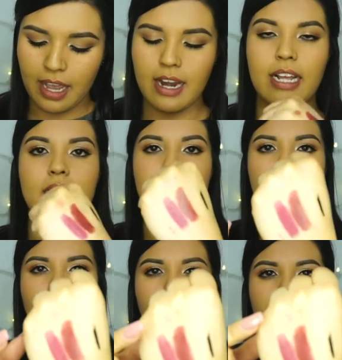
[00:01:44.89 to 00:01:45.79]
And it's
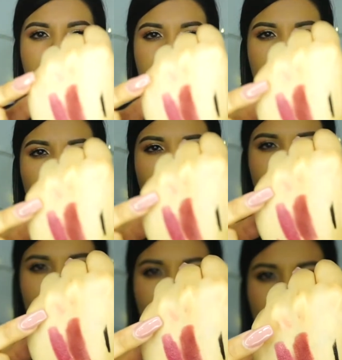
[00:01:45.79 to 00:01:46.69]
that one right there. I hope the
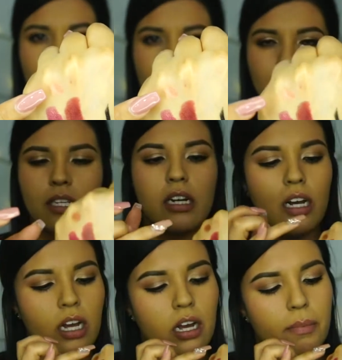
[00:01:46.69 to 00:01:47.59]
camera picks it
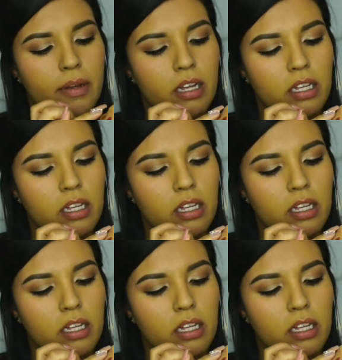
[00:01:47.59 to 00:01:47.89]
up.